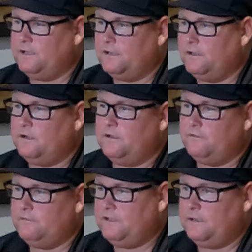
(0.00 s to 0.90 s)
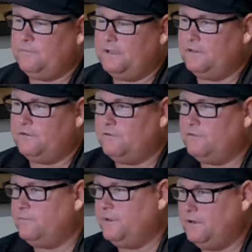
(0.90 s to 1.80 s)
kind of came together,
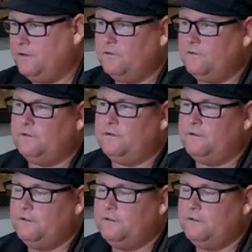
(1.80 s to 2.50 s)
and the mayor, and